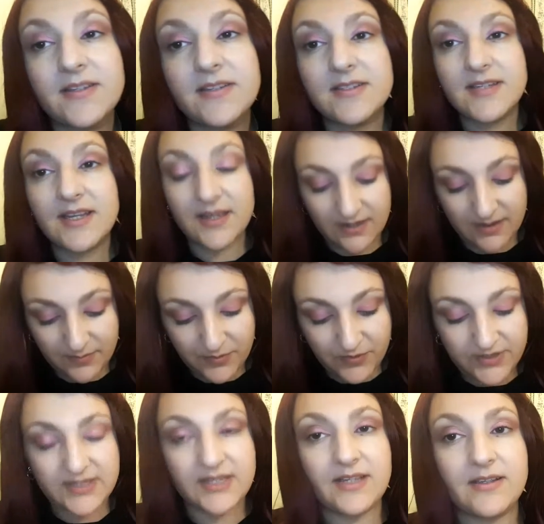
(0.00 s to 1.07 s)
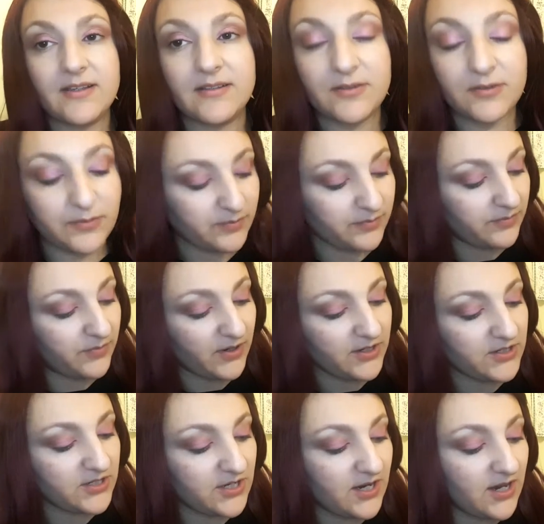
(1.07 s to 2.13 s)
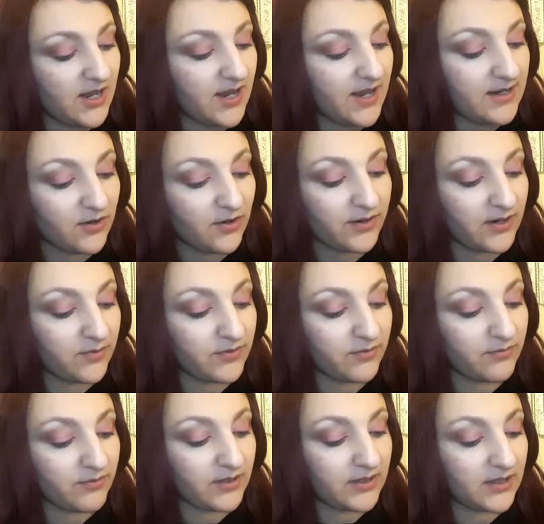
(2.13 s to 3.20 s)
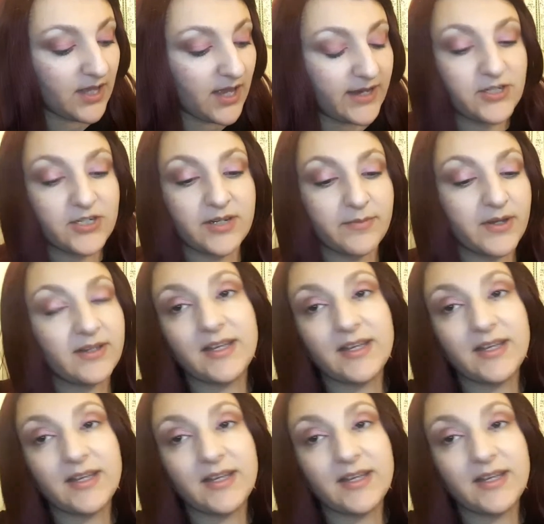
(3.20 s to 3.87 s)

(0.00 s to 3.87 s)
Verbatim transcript: Just taking a pointy little brush and going in with a really light shimmer.